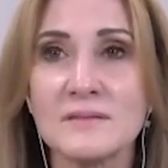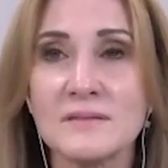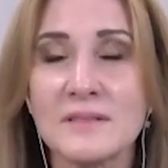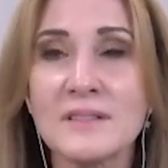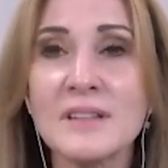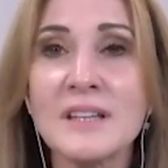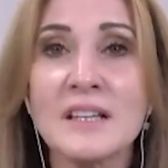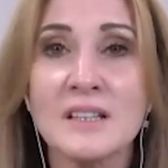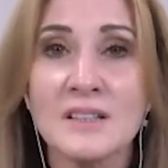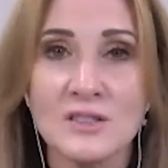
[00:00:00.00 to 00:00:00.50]

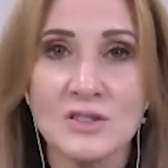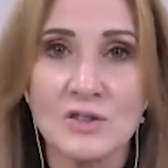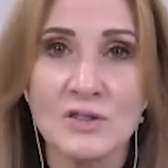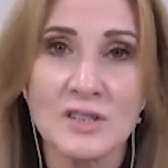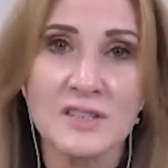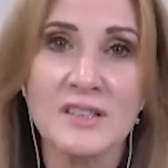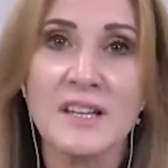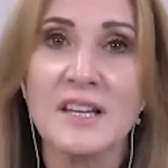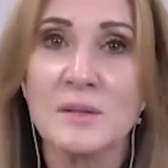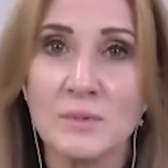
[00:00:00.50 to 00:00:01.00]
thing to the
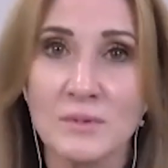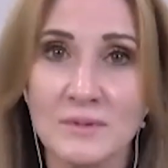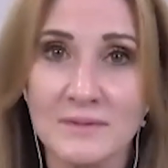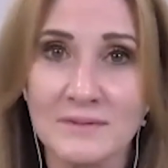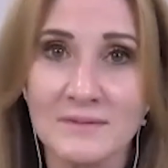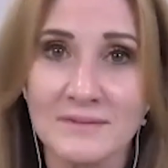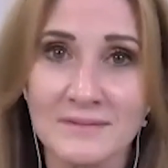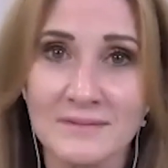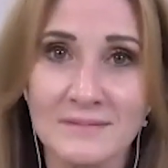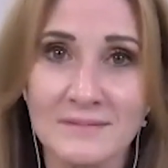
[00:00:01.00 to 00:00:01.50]
table
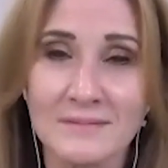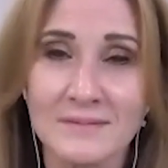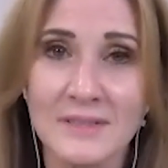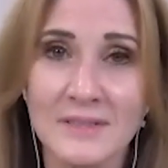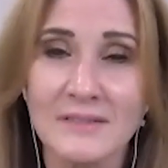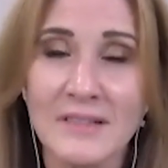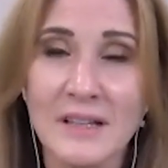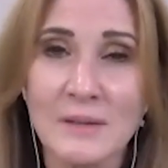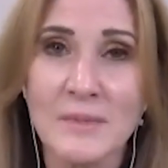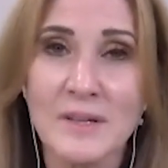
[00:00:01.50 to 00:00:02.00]

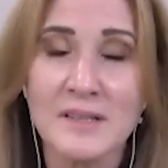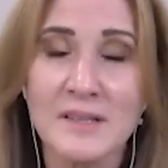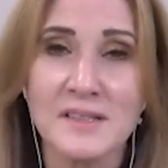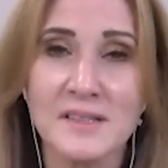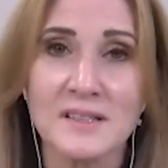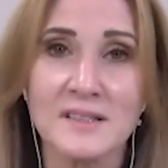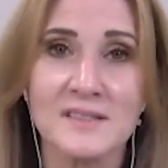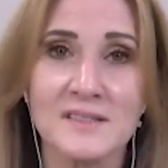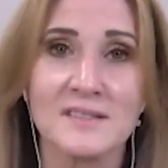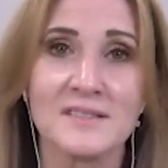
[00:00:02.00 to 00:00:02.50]
that makes
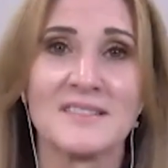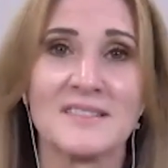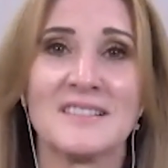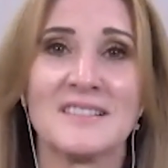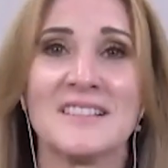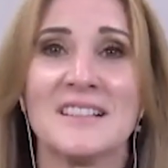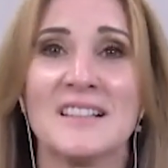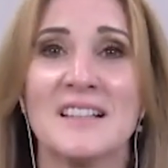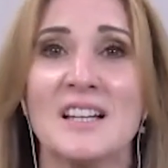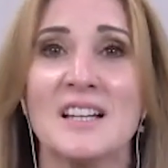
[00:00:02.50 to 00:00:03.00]
sense
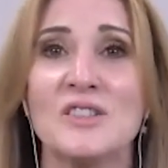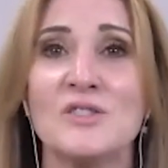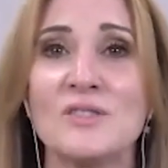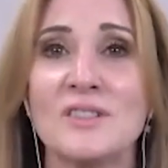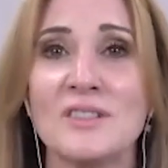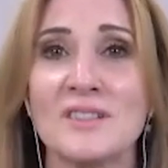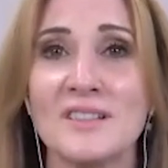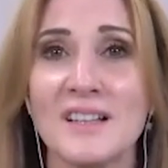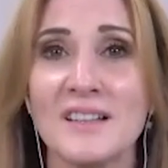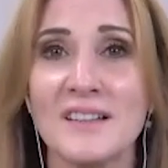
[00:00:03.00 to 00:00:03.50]
and you
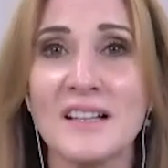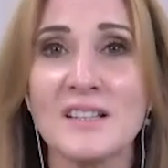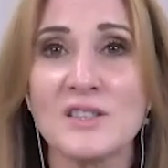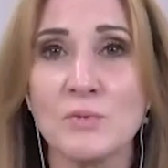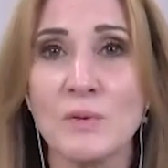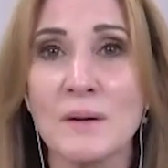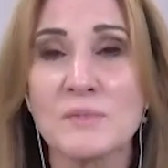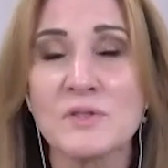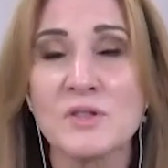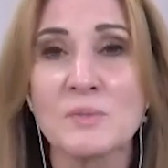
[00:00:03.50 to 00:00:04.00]
can and that's
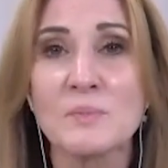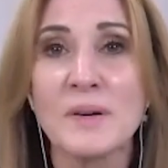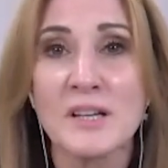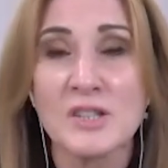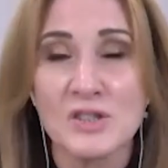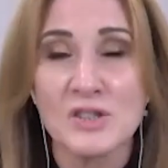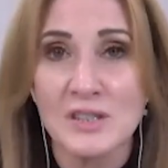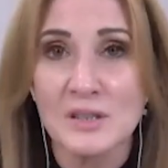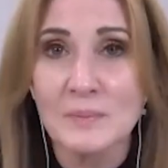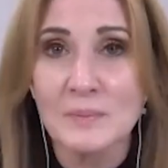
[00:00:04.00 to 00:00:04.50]
why i'm so
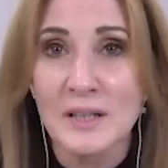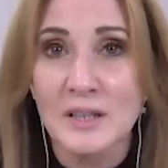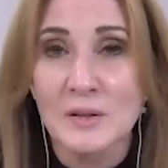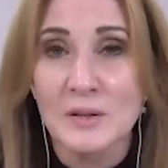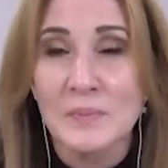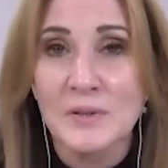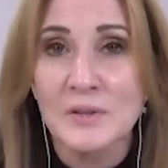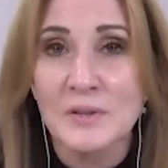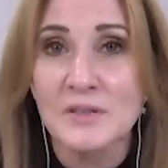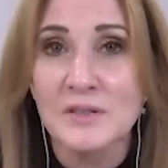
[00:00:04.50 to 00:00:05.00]
passionate about
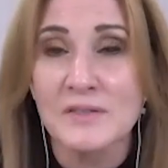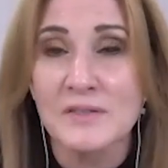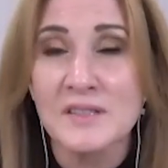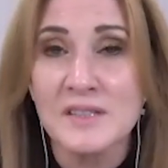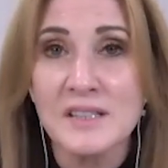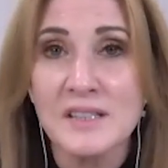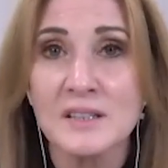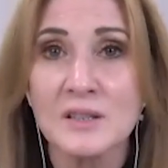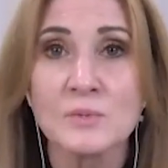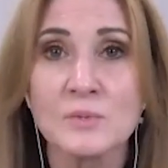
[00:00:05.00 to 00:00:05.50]
it because i've
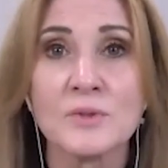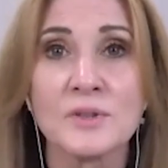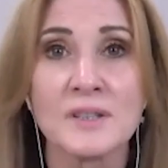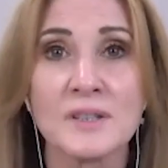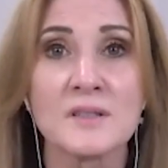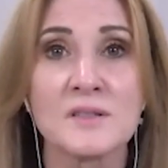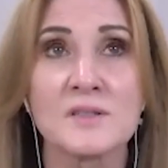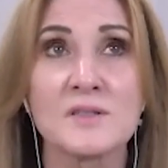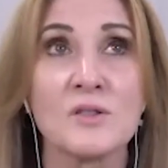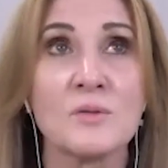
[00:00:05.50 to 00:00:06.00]
seen it work
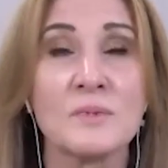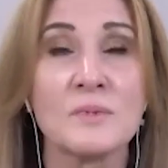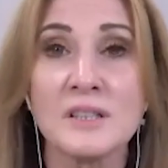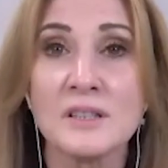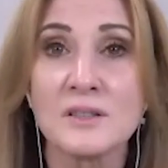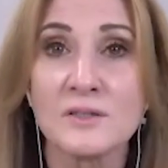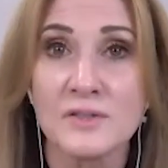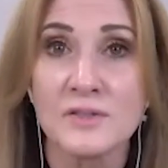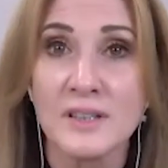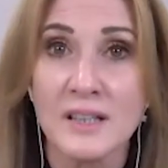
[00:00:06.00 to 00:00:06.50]
in so many
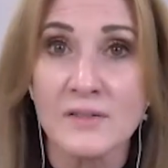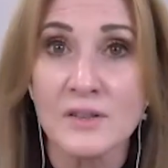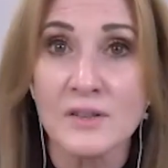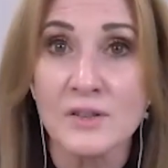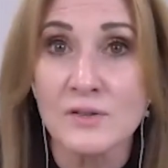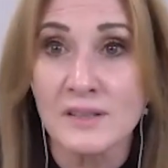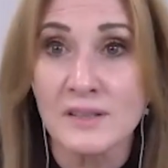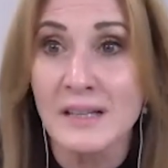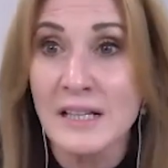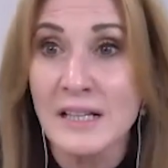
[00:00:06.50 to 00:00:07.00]
different
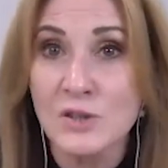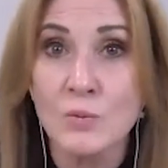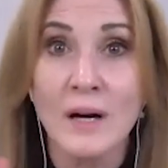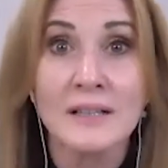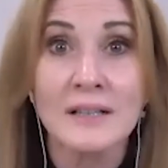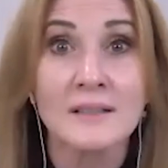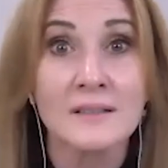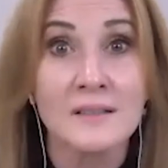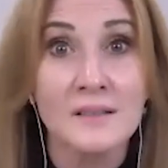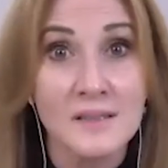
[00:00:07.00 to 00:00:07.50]
avenues and that's why i
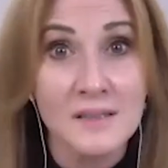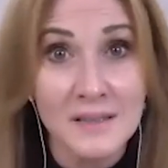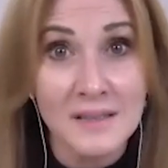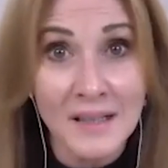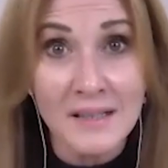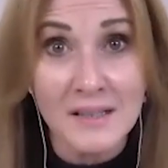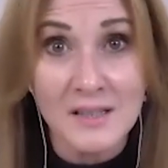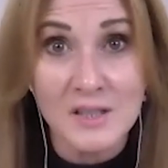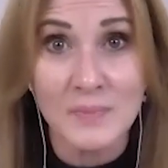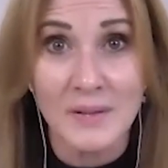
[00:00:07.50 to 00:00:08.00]
did the
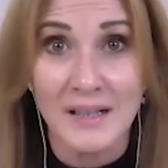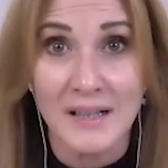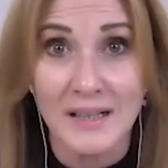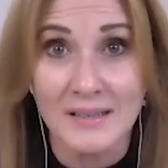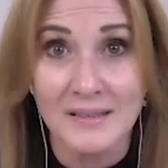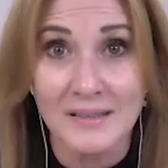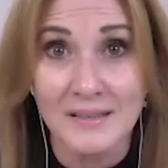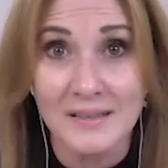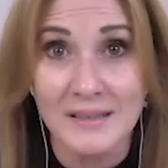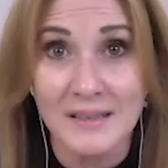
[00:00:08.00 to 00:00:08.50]
science
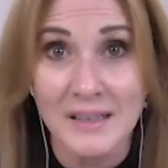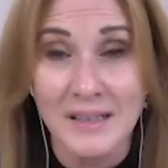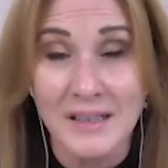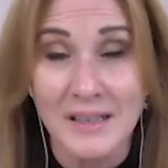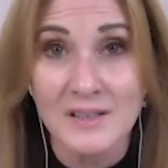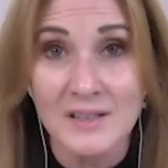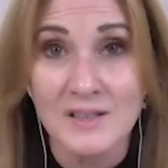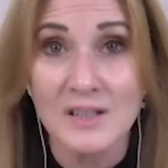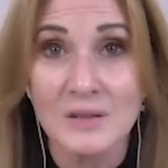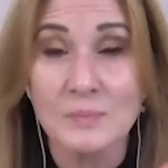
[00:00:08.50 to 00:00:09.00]
behind it
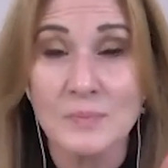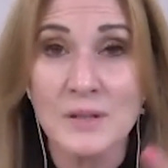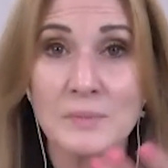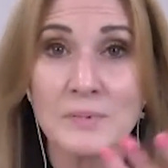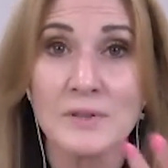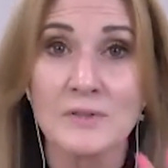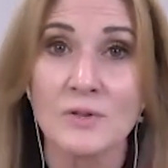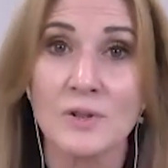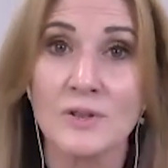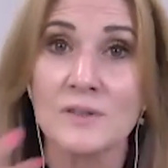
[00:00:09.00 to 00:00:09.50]
so people
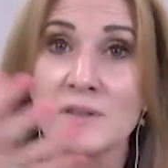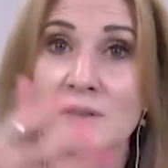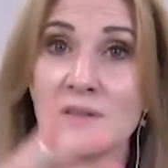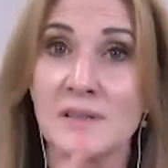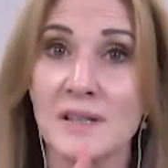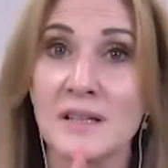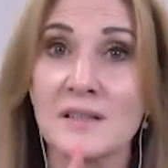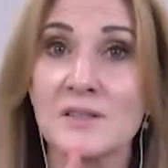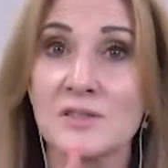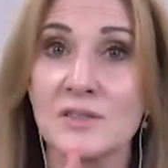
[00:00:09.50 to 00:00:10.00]
have got the
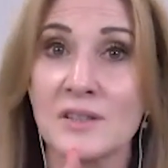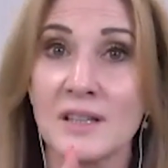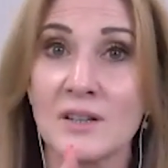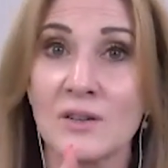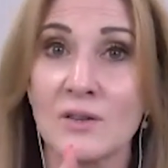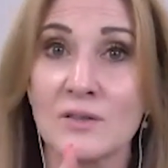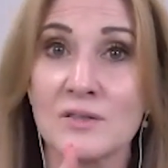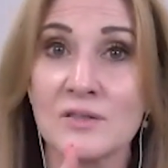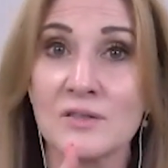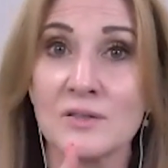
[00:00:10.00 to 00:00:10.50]
science to hang
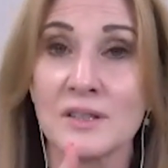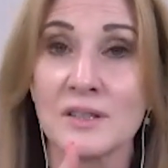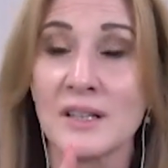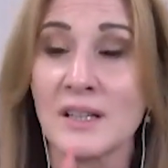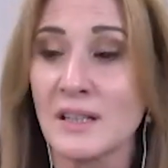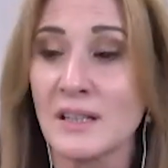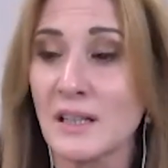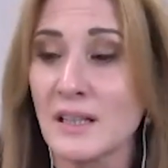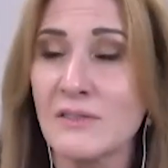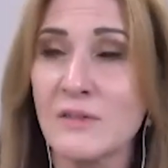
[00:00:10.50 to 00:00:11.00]
on to
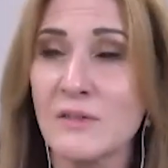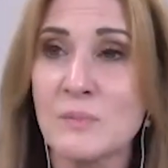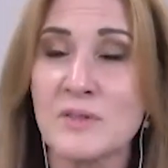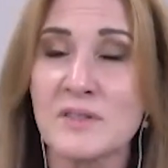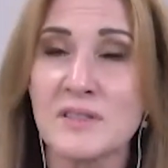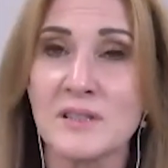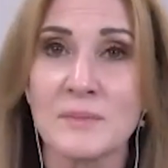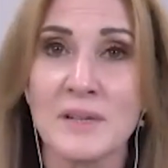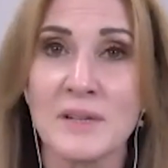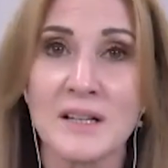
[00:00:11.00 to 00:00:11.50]
i even put
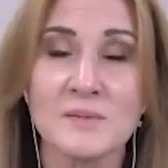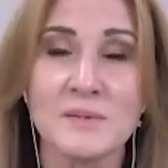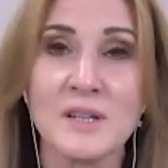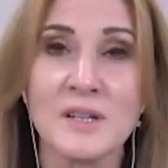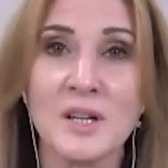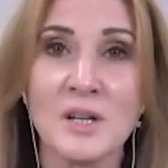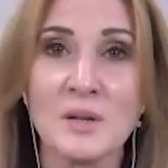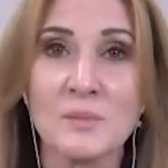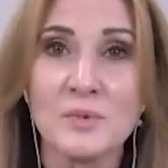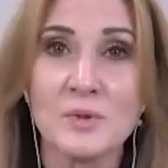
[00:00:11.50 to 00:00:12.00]
some nice
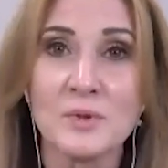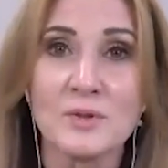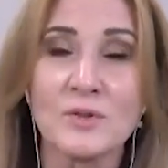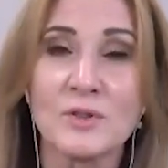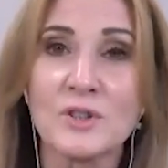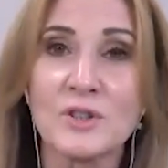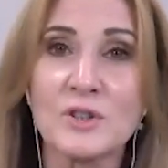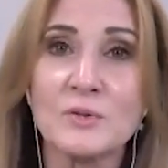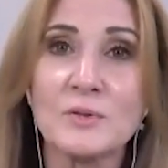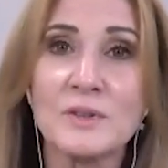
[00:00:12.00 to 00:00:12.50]
beautiful
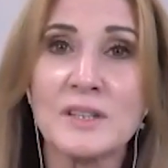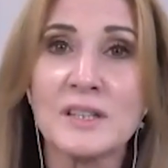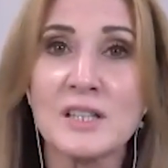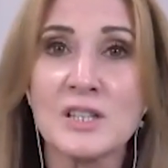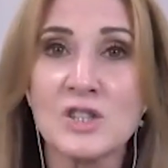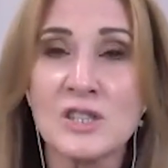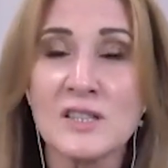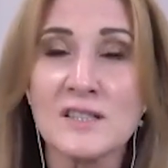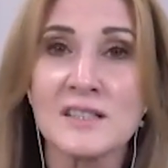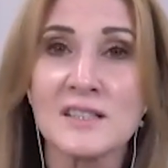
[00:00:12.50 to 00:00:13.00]

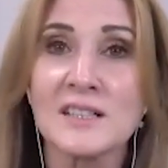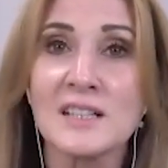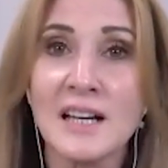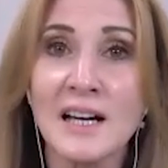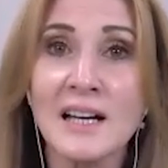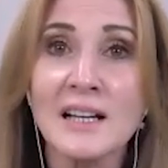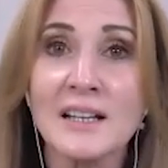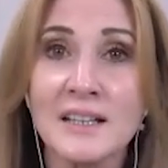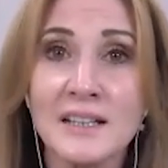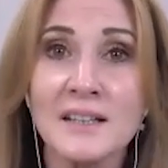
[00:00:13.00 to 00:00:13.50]
QEEGs in
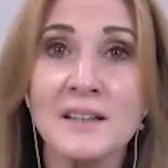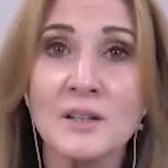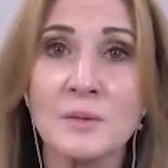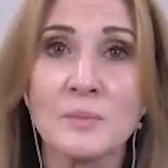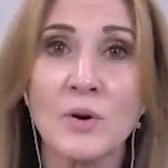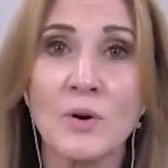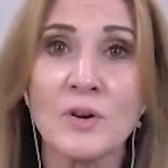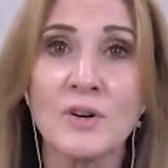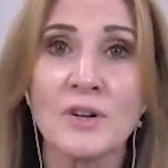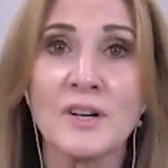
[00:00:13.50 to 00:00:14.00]
color in the
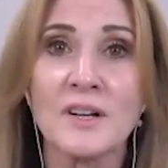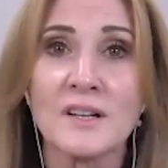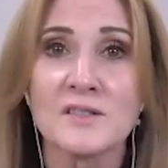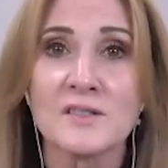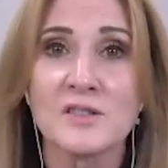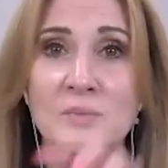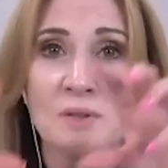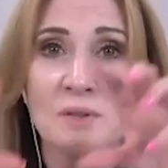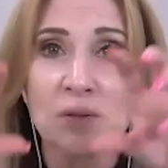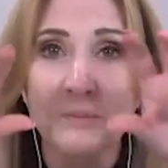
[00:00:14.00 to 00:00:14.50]
book
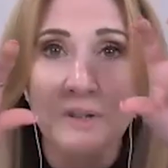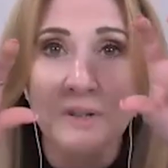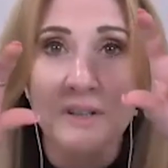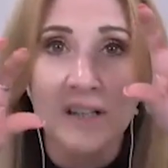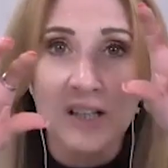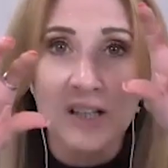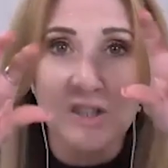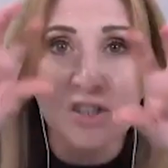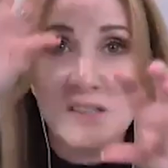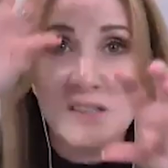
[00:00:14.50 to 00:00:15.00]
so people can
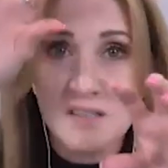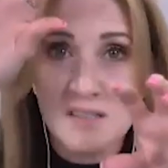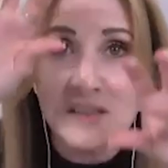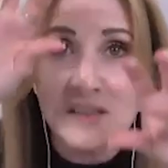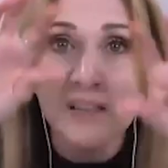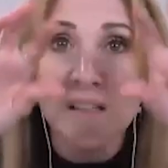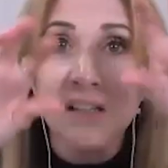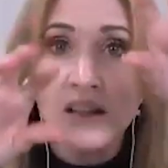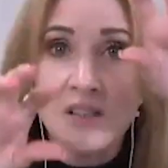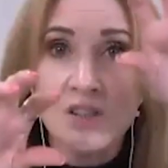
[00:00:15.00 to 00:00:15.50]
actually
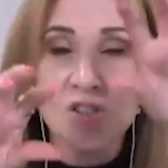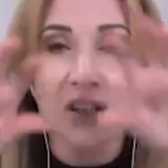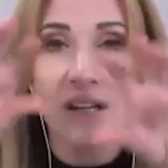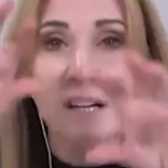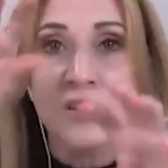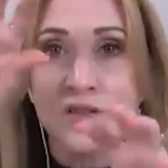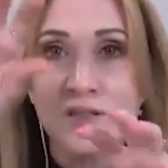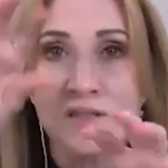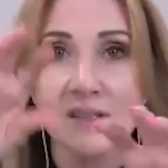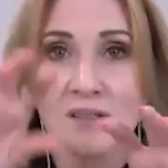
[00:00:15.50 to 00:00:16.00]
see the
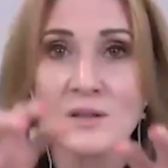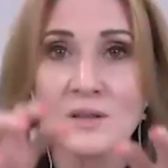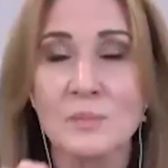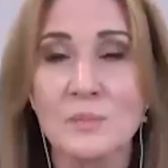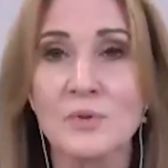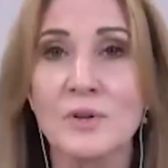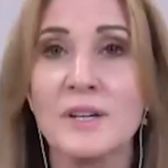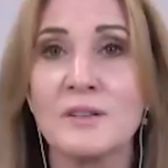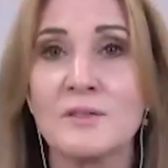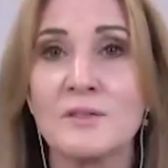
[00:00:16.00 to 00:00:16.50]
changes in the
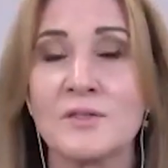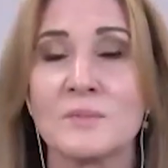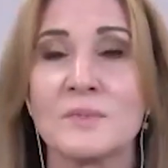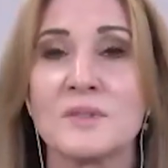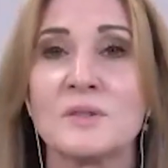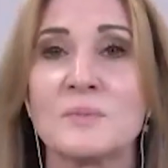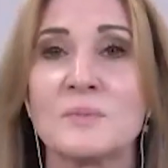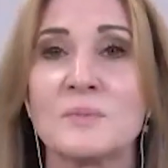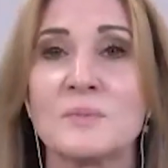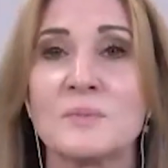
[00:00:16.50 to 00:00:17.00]
brain from a
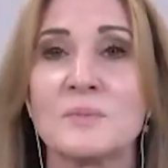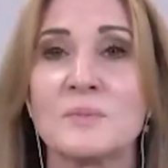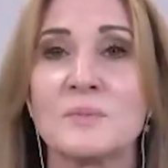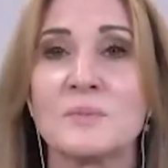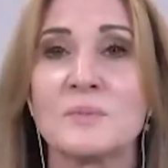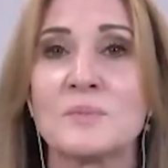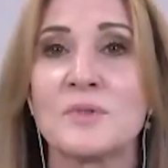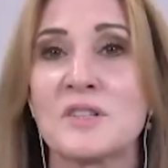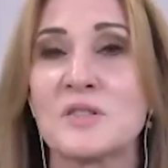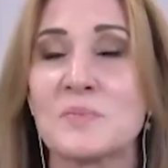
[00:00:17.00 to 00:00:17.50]

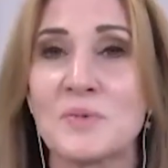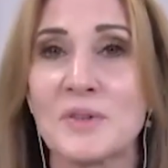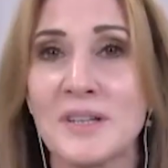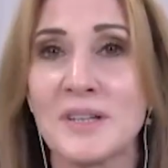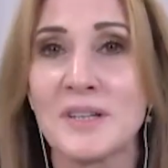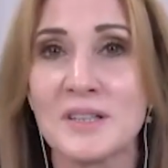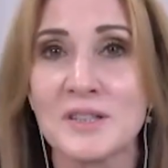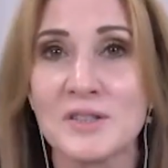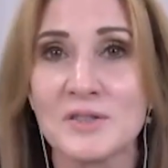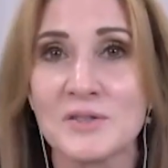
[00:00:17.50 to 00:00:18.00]
depressed
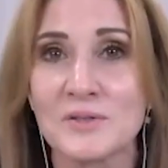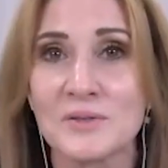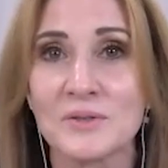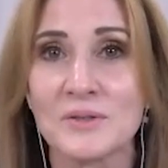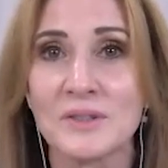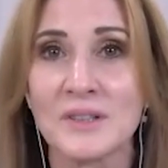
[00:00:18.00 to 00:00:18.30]
into you